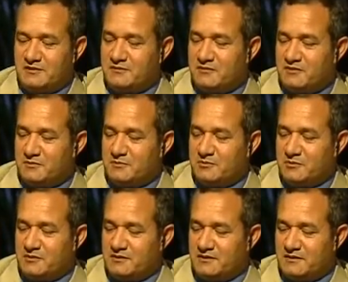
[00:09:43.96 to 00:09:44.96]
difference
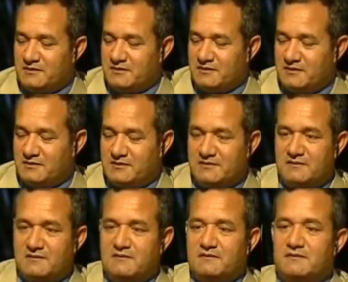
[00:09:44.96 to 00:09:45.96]
between this and this.
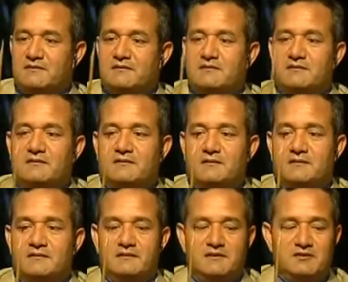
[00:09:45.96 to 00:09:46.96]

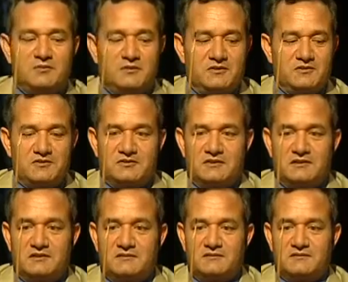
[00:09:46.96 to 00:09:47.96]
This one is
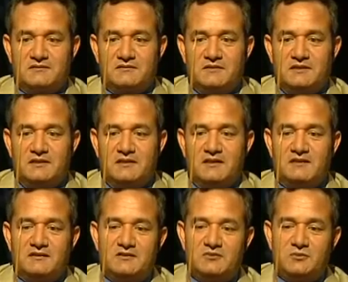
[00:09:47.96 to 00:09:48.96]
straight,
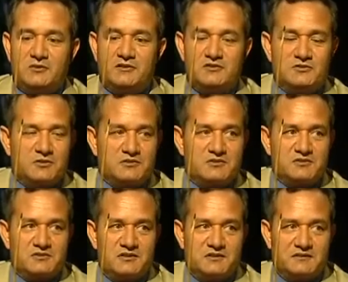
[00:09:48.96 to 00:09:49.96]
and this one is not
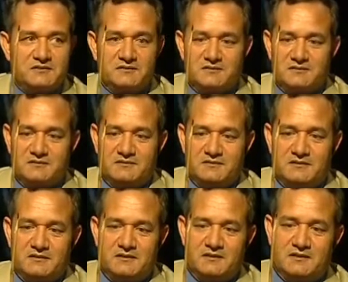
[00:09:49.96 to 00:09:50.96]
straight.
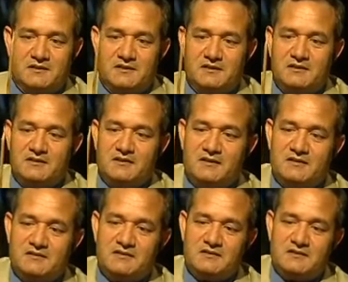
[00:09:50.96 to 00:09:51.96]
It
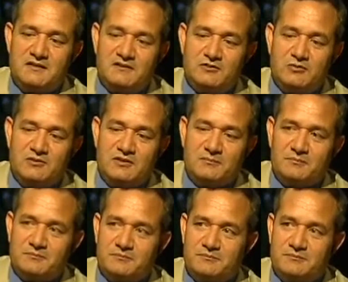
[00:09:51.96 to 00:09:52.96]
has here also
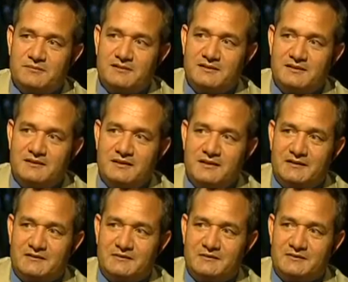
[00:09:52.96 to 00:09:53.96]
some
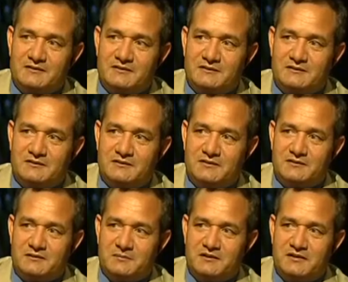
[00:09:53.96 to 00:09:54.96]
necks on
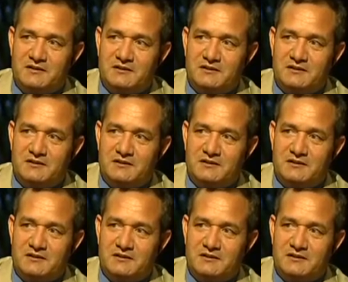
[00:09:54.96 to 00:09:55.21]
the middle,